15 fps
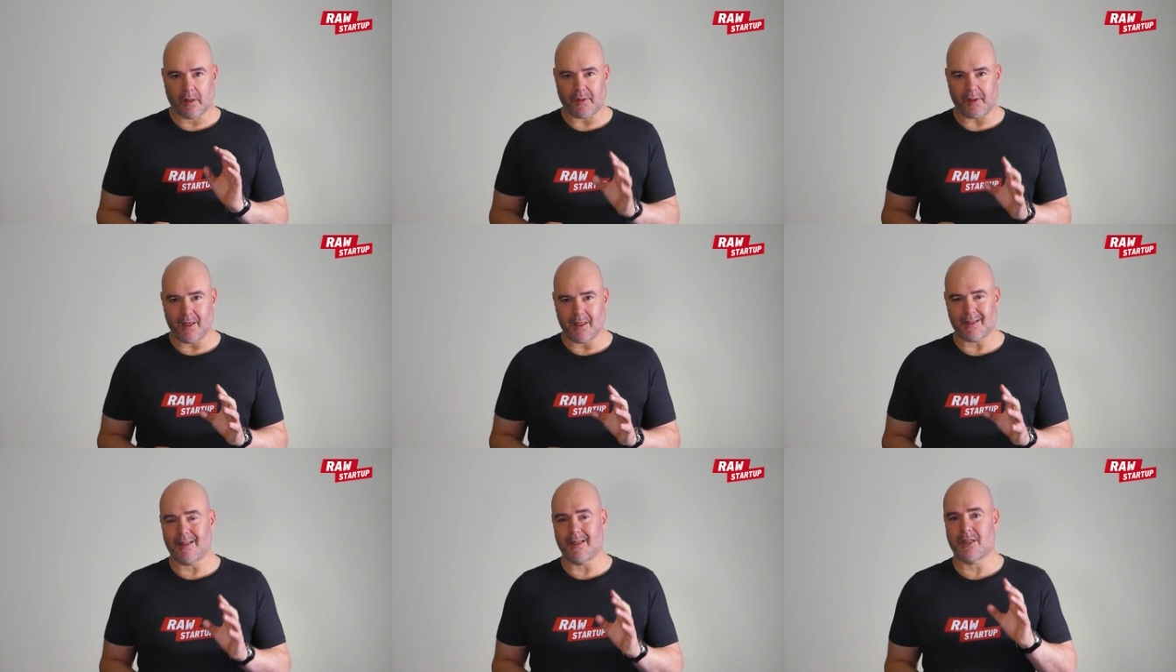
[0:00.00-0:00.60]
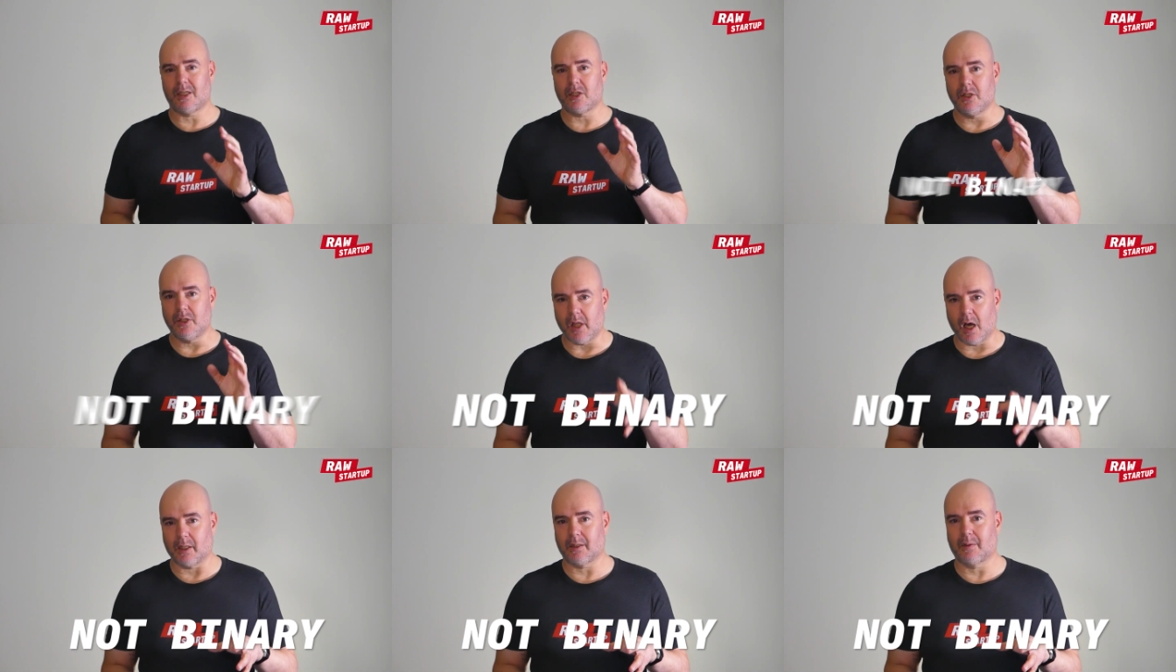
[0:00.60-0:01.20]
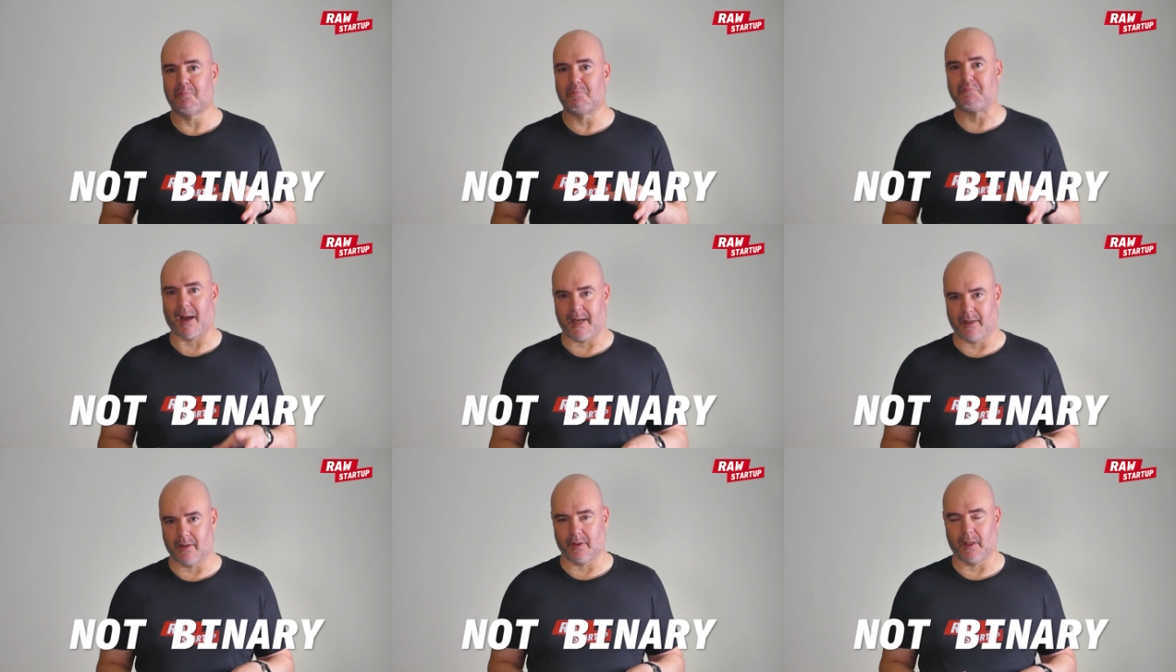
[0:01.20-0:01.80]
The thing is, this is not
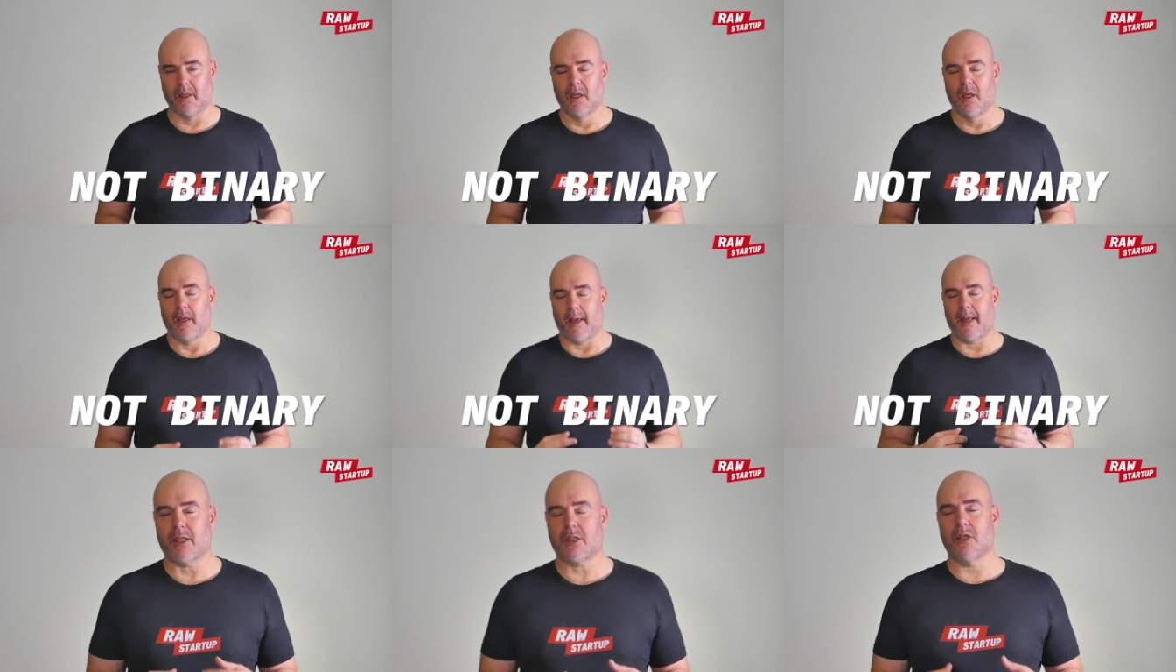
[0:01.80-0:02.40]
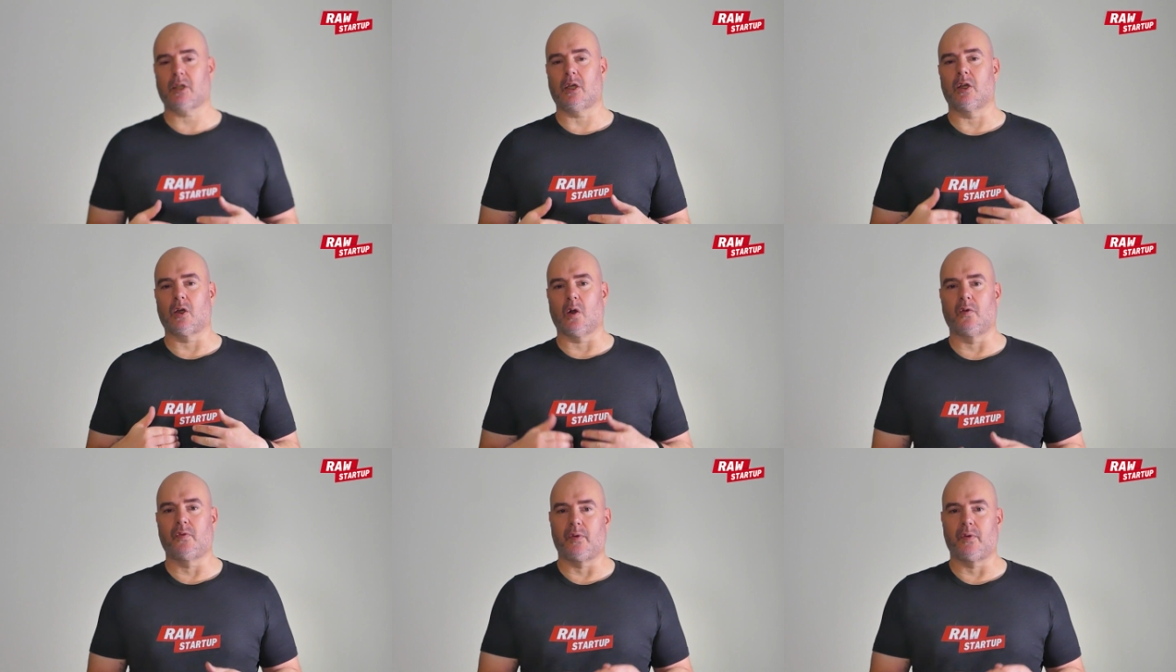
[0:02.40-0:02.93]
binary. It's not going to go